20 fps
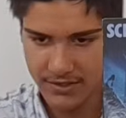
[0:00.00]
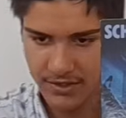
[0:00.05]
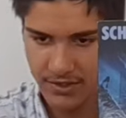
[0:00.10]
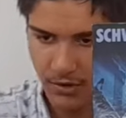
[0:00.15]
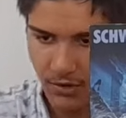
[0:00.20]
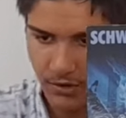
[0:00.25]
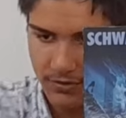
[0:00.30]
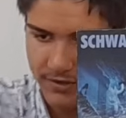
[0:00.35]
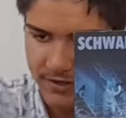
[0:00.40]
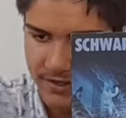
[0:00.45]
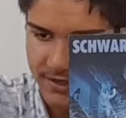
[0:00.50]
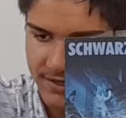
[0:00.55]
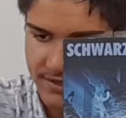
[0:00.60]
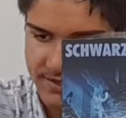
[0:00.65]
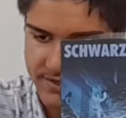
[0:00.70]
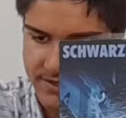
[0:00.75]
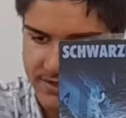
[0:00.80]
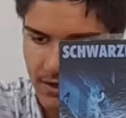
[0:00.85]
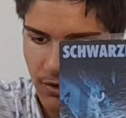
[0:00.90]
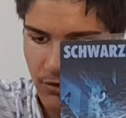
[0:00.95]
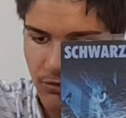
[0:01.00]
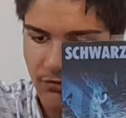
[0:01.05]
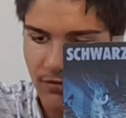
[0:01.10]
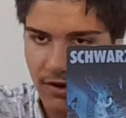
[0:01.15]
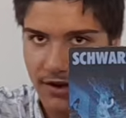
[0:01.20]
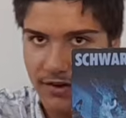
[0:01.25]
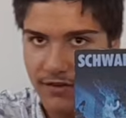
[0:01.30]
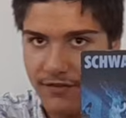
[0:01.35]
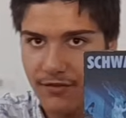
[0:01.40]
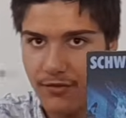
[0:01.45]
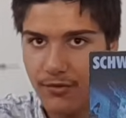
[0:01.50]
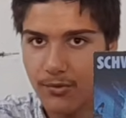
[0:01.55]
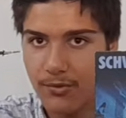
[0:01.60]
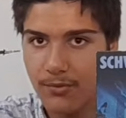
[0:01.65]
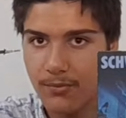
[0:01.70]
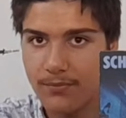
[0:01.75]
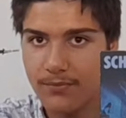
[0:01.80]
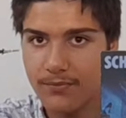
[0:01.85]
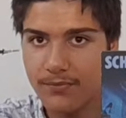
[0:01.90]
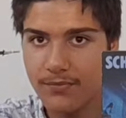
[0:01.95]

got the assault rifle